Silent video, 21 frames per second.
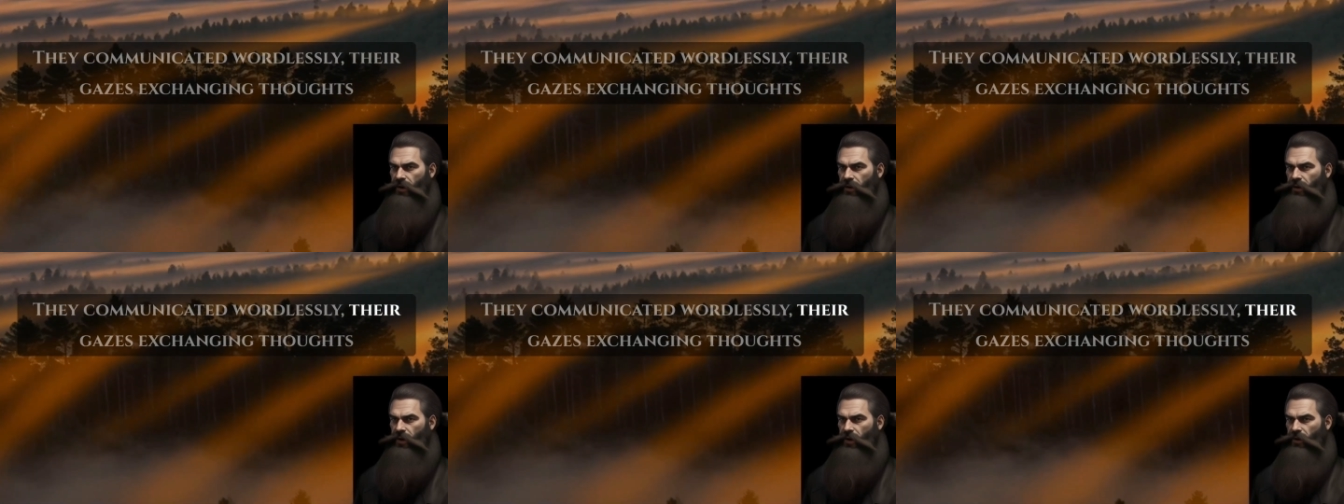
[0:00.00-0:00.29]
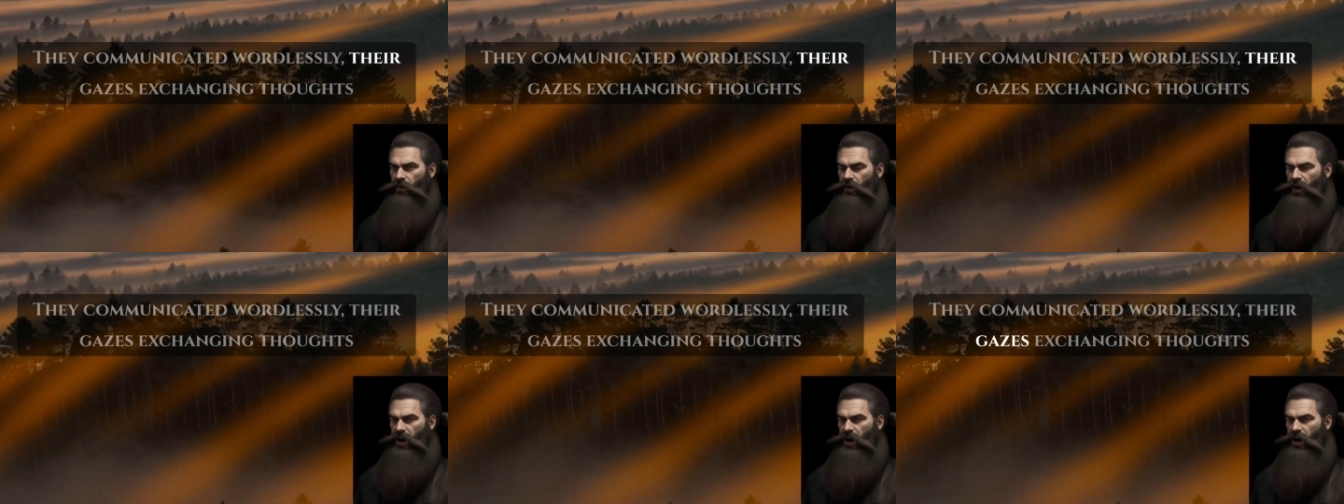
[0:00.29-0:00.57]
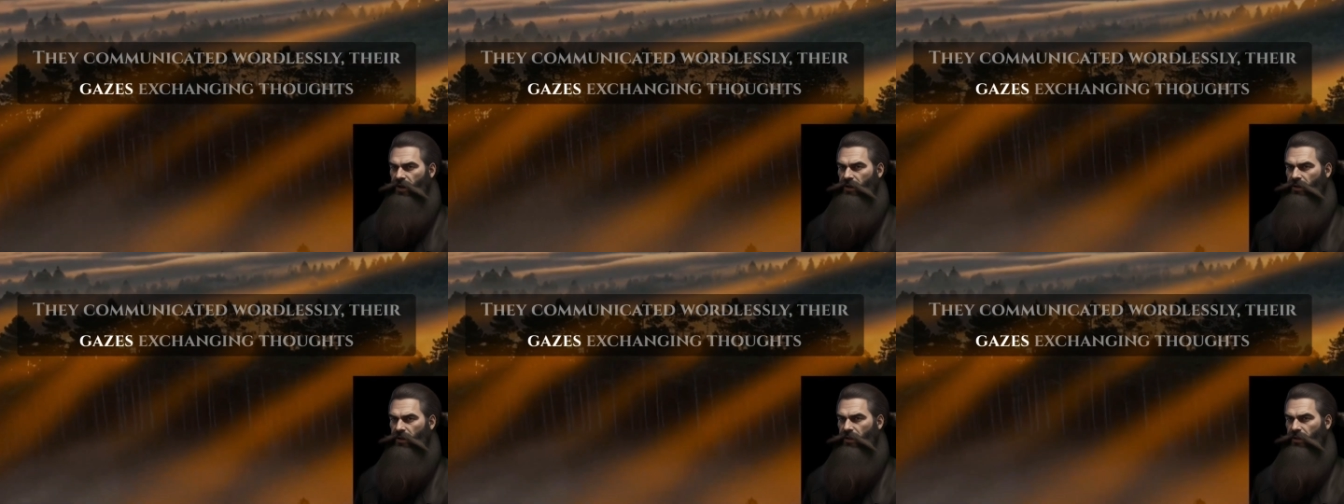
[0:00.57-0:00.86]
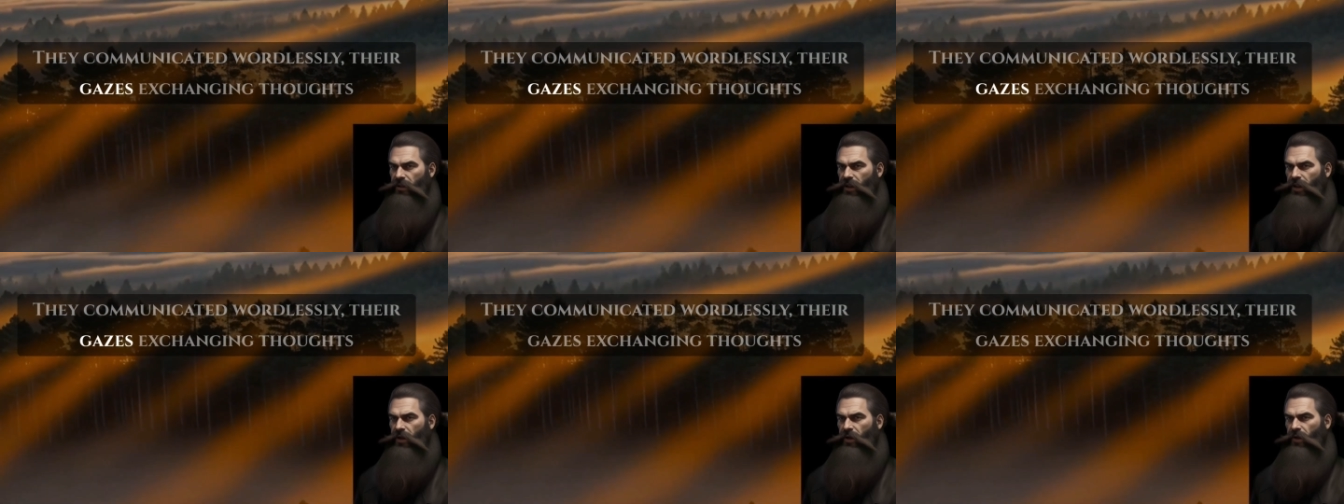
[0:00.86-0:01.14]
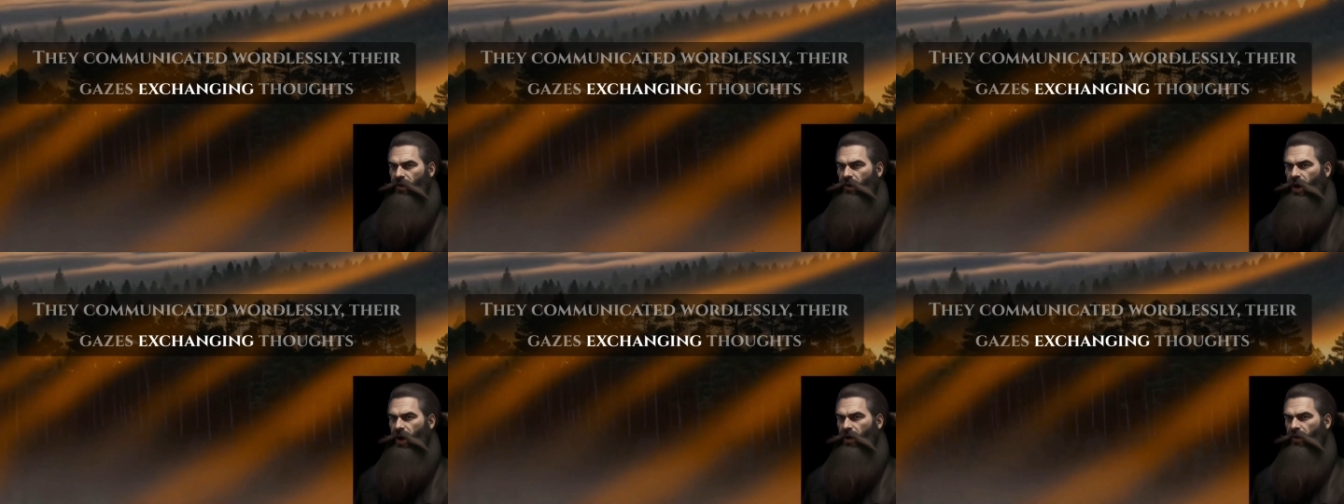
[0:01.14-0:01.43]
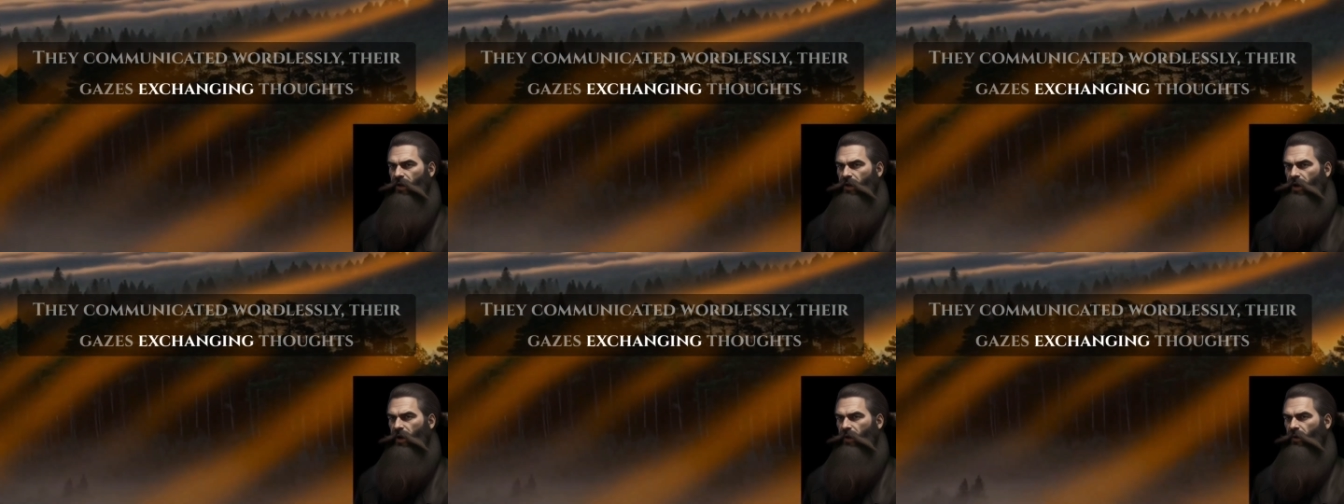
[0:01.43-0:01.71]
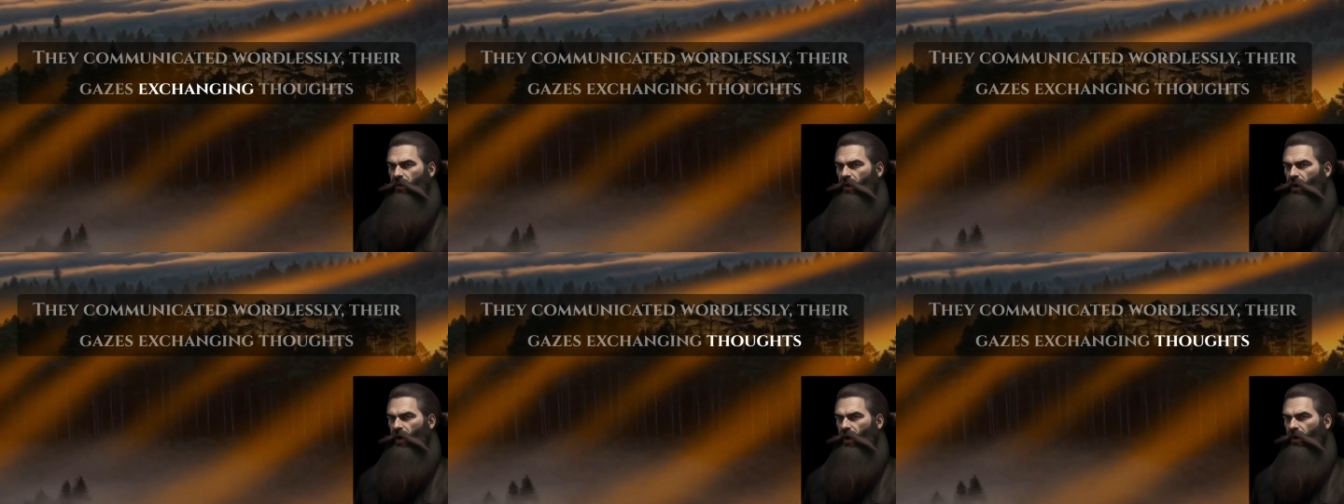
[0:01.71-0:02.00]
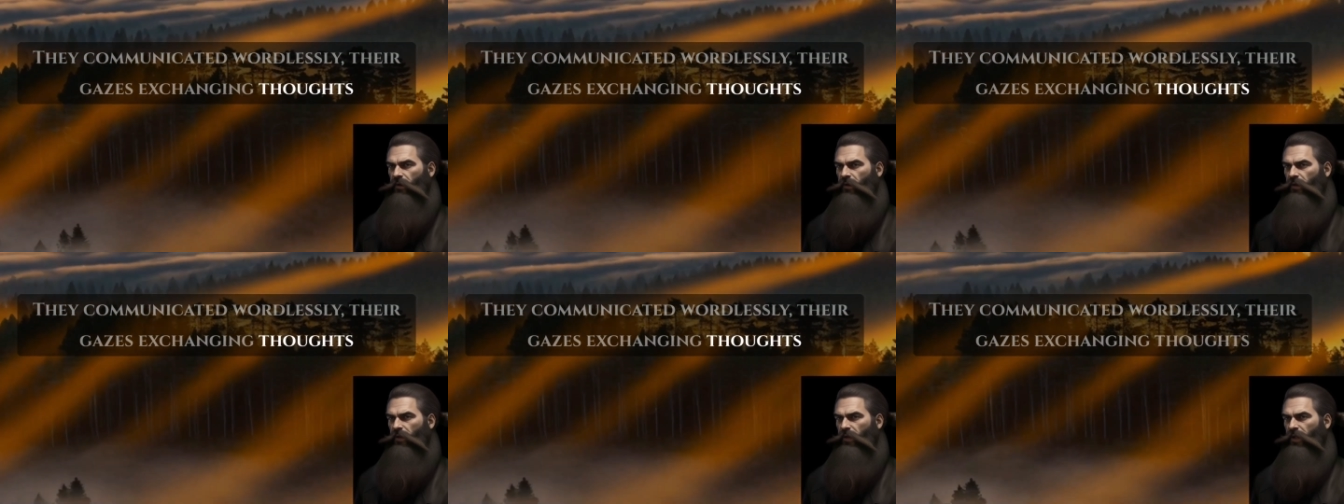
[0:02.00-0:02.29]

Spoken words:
their gazes exchanging thoughts